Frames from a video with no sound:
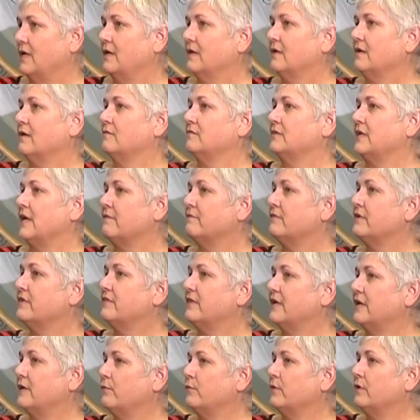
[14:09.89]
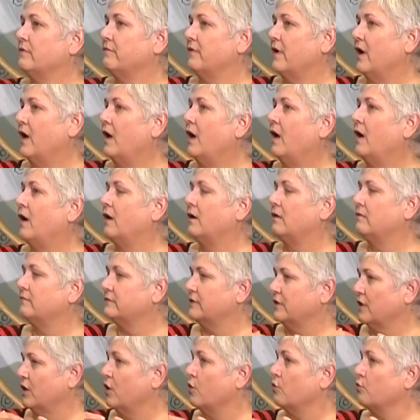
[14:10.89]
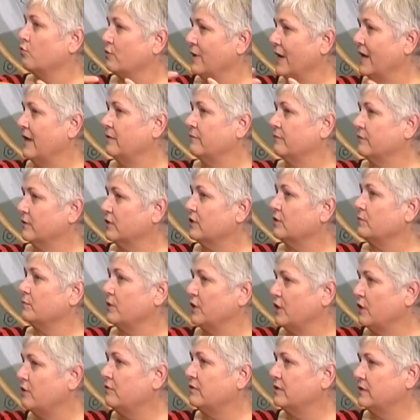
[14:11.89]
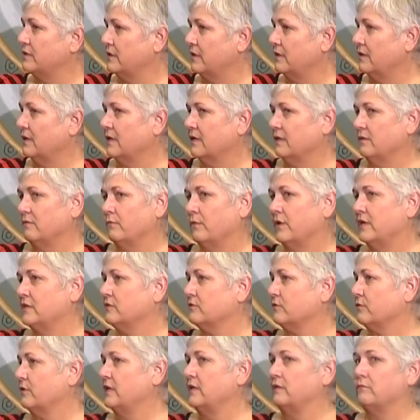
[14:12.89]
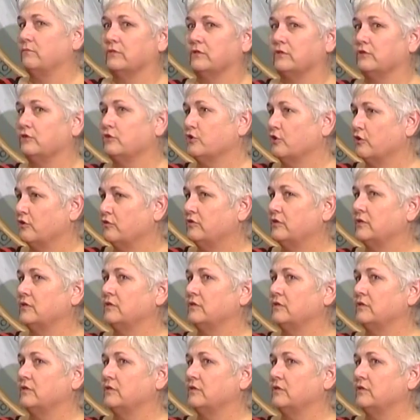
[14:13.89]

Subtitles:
because everything revolved around the community. Like at West Green, it was the churches